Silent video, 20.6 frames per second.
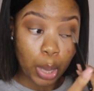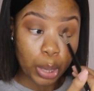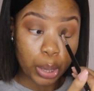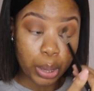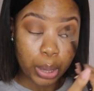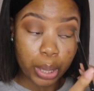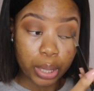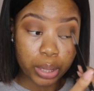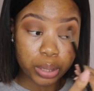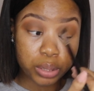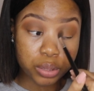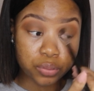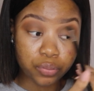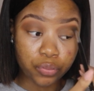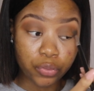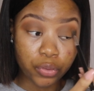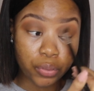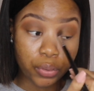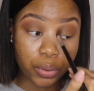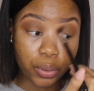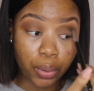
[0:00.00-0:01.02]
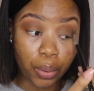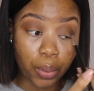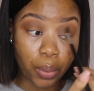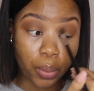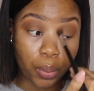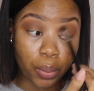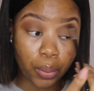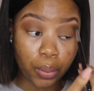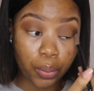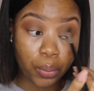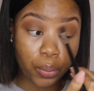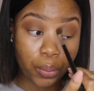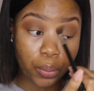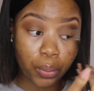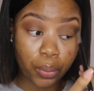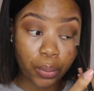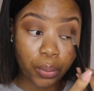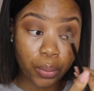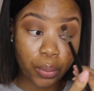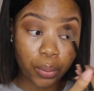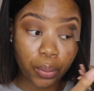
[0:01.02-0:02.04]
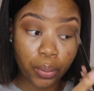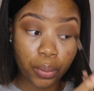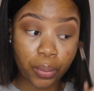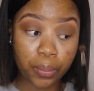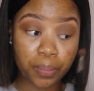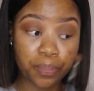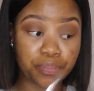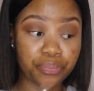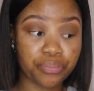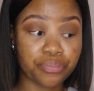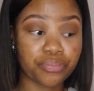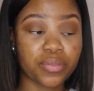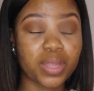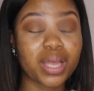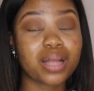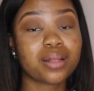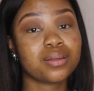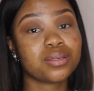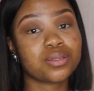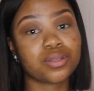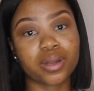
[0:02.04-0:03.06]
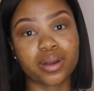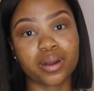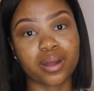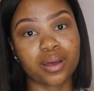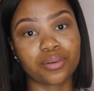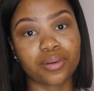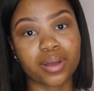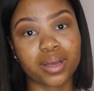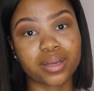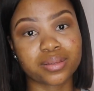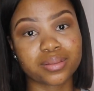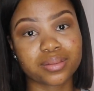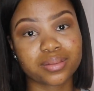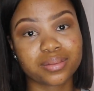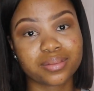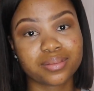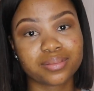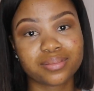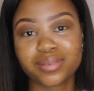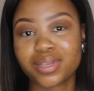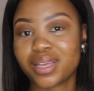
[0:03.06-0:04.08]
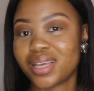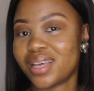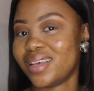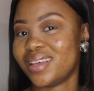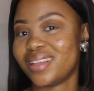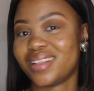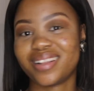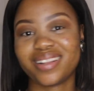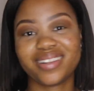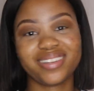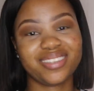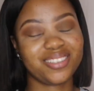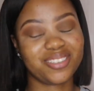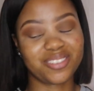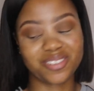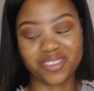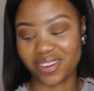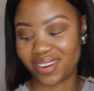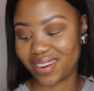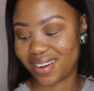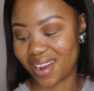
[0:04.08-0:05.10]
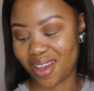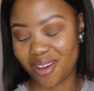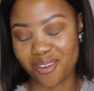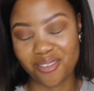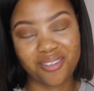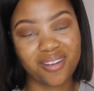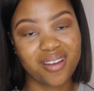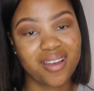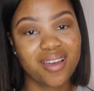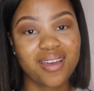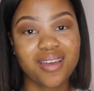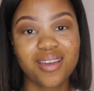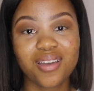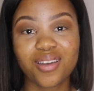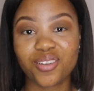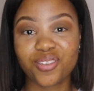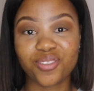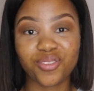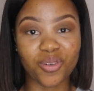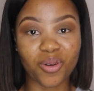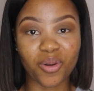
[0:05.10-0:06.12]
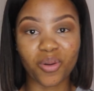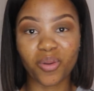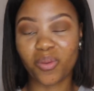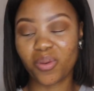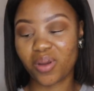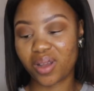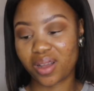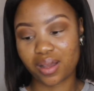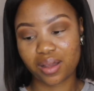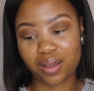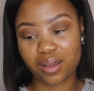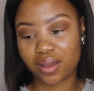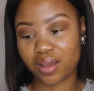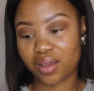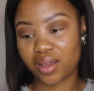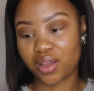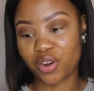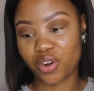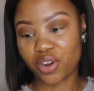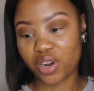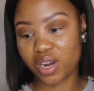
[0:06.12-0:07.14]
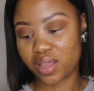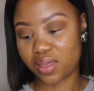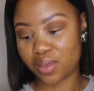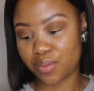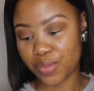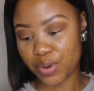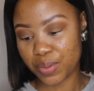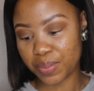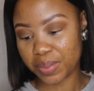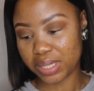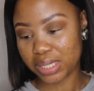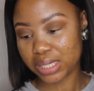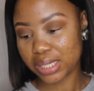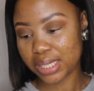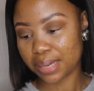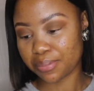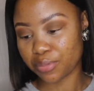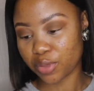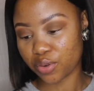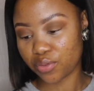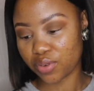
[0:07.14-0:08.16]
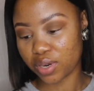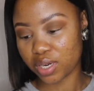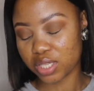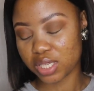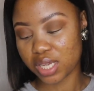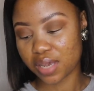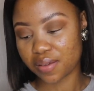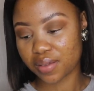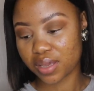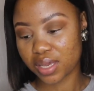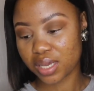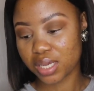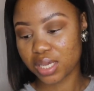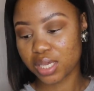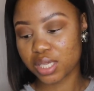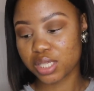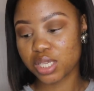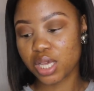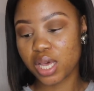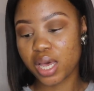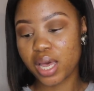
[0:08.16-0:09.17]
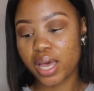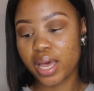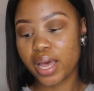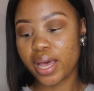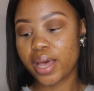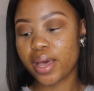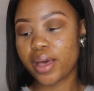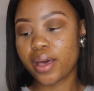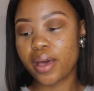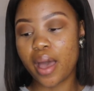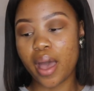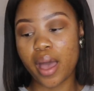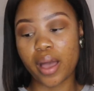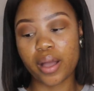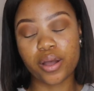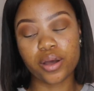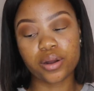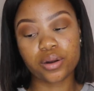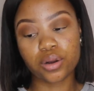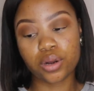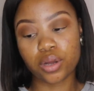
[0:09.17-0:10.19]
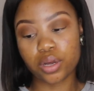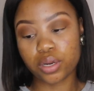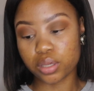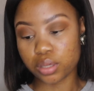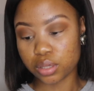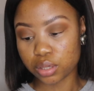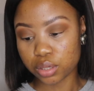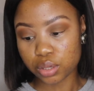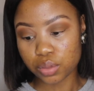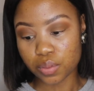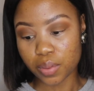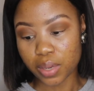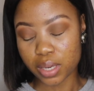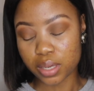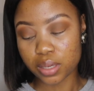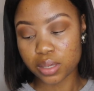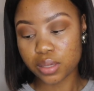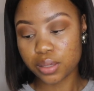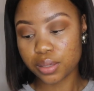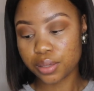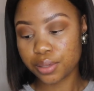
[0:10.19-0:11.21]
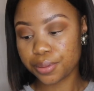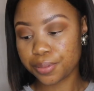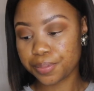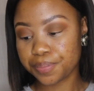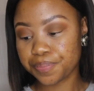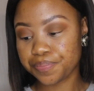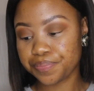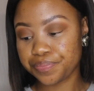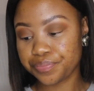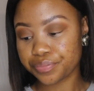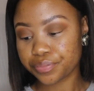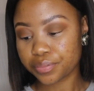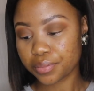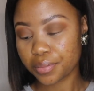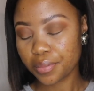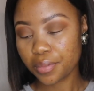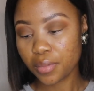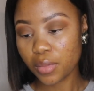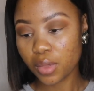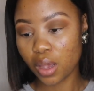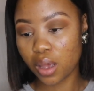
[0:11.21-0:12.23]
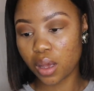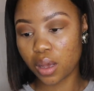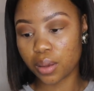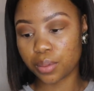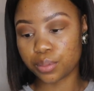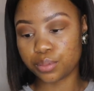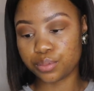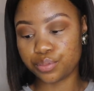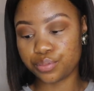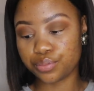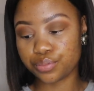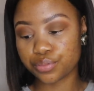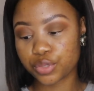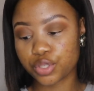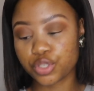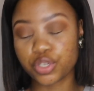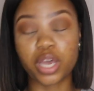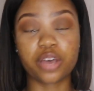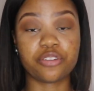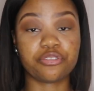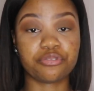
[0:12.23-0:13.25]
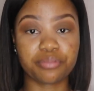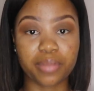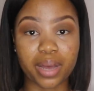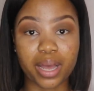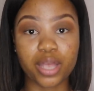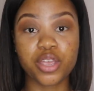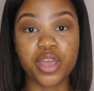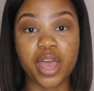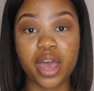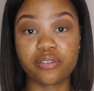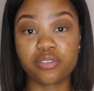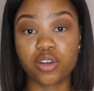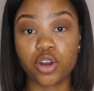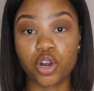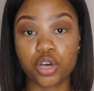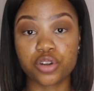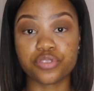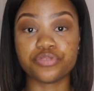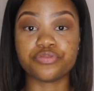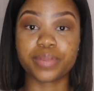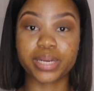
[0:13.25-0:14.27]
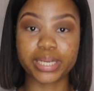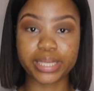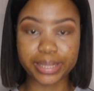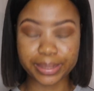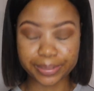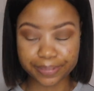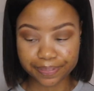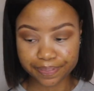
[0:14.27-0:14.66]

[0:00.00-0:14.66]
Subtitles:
that is really wrong. At least not now, guys. At least not now. No, not at the moment. I'm not ready to have kids. I got a lot of this one. You have a lot of money.